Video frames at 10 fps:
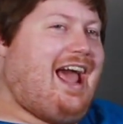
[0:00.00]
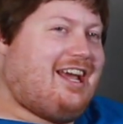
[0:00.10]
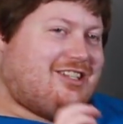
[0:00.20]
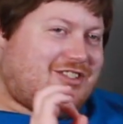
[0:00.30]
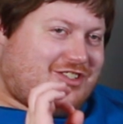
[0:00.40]

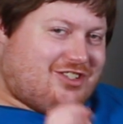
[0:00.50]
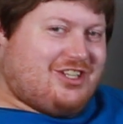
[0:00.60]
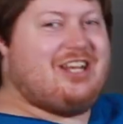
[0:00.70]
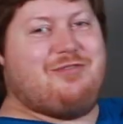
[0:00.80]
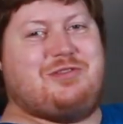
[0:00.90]
and
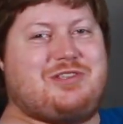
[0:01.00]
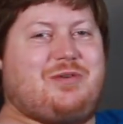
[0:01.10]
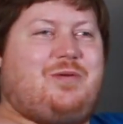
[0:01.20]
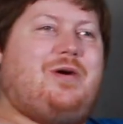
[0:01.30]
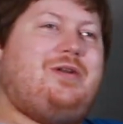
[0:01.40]
she was
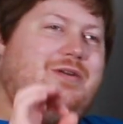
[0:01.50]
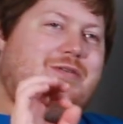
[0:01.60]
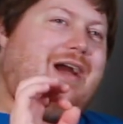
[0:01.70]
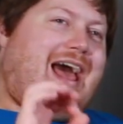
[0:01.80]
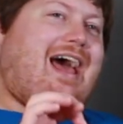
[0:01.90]
the one
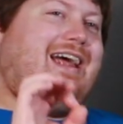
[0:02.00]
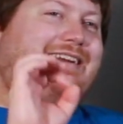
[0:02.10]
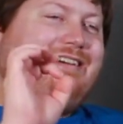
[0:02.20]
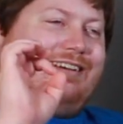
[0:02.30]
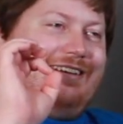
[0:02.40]
who
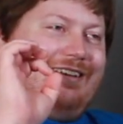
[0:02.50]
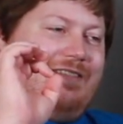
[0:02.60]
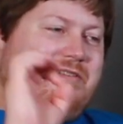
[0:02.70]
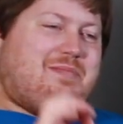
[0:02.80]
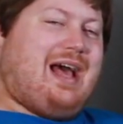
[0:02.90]
had
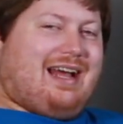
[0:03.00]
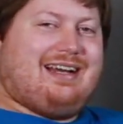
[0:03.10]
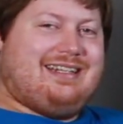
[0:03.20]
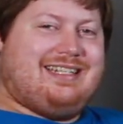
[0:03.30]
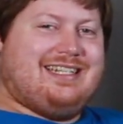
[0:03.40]
the bad
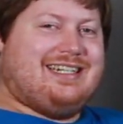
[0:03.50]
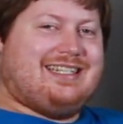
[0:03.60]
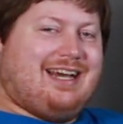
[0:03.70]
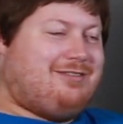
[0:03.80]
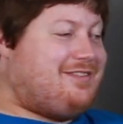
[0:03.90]
idea.
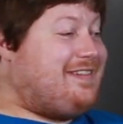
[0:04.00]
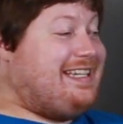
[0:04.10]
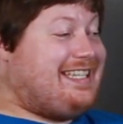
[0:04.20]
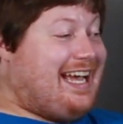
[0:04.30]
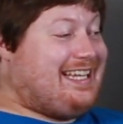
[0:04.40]
That was
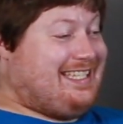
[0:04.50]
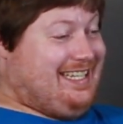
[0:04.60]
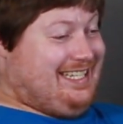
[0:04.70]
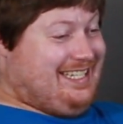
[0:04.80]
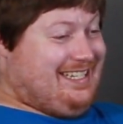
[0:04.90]

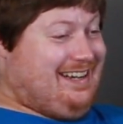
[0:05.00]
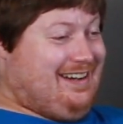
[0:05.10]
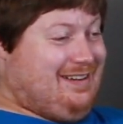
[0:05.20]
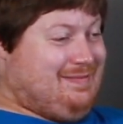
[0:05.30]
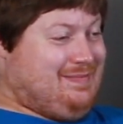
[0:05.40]
fantastic.
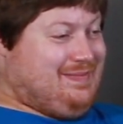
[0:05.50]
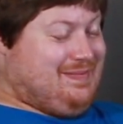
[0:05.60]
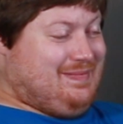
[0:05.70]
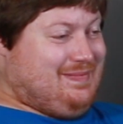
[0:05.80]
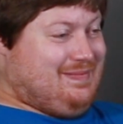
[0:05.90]
I
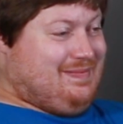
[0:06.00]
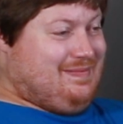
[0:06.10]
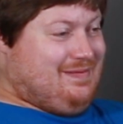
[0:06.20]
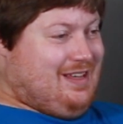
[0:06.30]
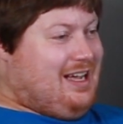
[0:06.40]

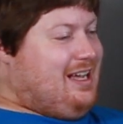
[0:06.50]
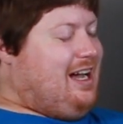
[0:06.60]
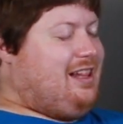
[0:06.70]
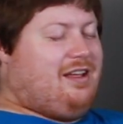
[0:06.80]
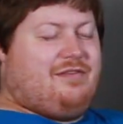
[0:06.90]

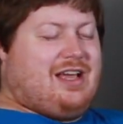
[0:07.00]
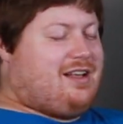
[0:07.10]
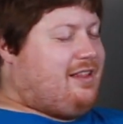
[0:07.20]
love that